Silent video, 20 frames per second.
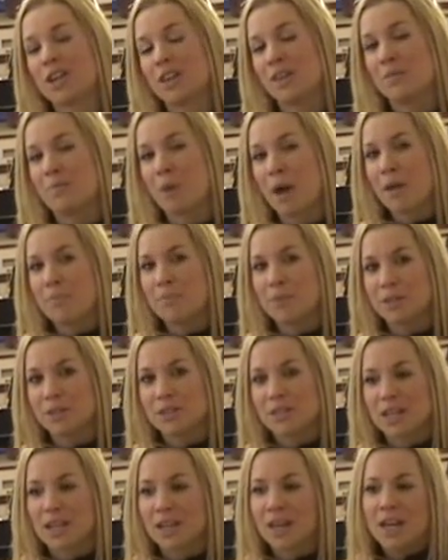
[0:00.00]
in the Bob
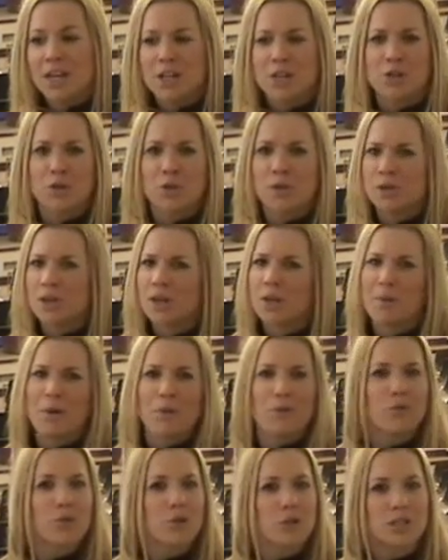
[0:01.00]
building to only about
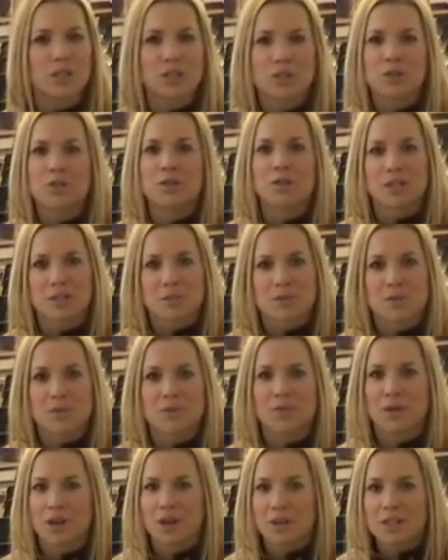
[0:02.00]
40 students. It was a
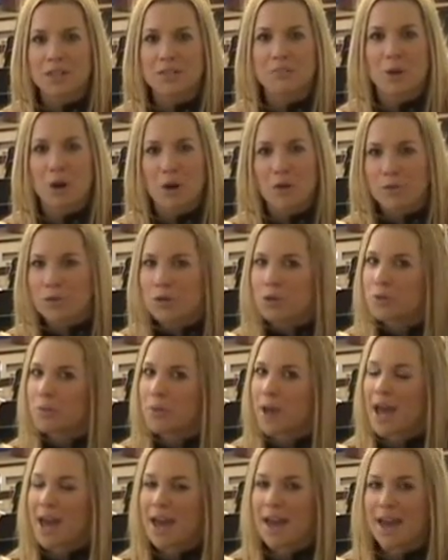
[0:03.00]
very small
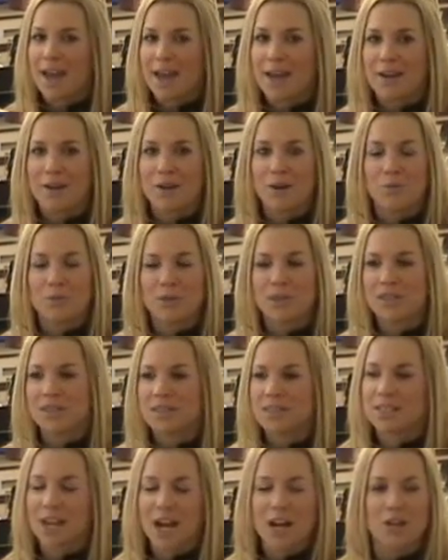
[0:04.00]
room, and almost the
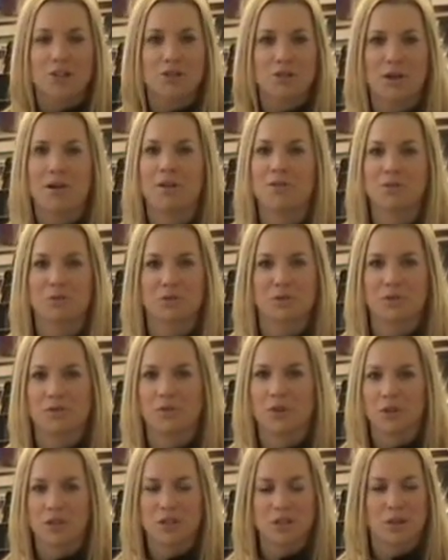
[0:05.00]
entire 2 hours was
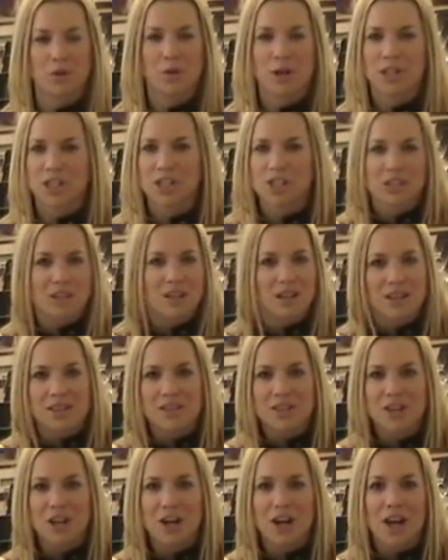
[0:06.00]
devoted to question and
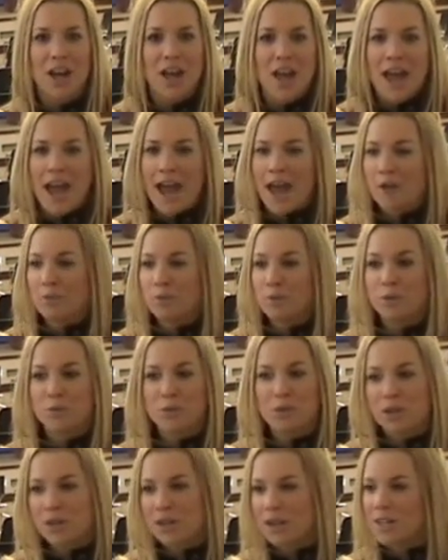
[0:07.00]
answer, and we
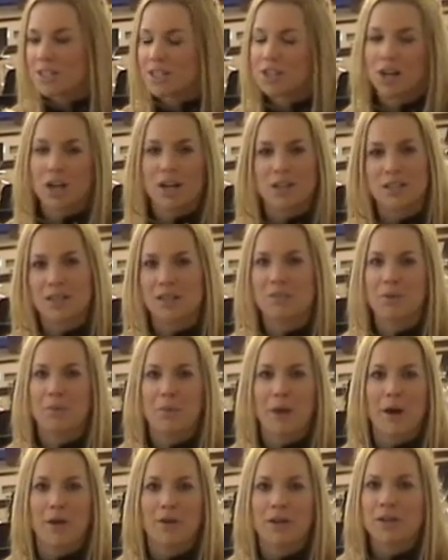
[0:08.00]
really got to talk to him
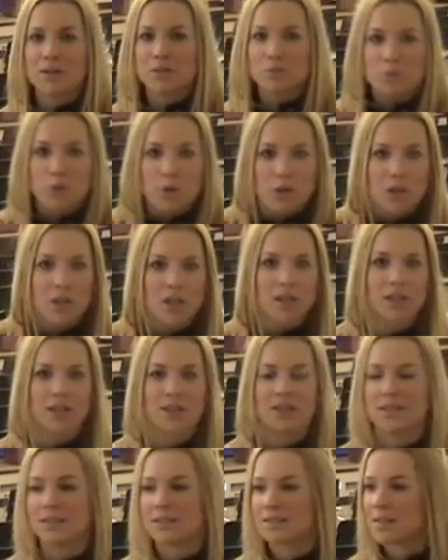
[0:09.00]
about his work,
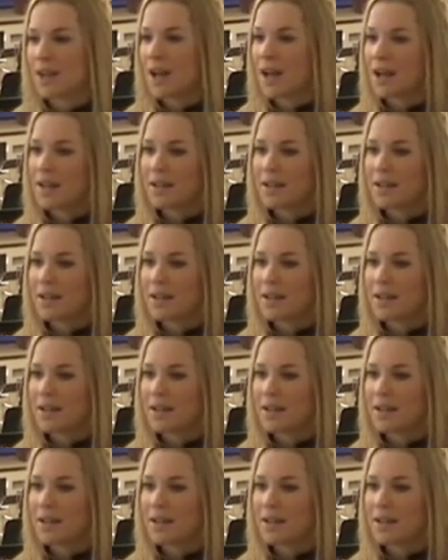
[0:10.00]
his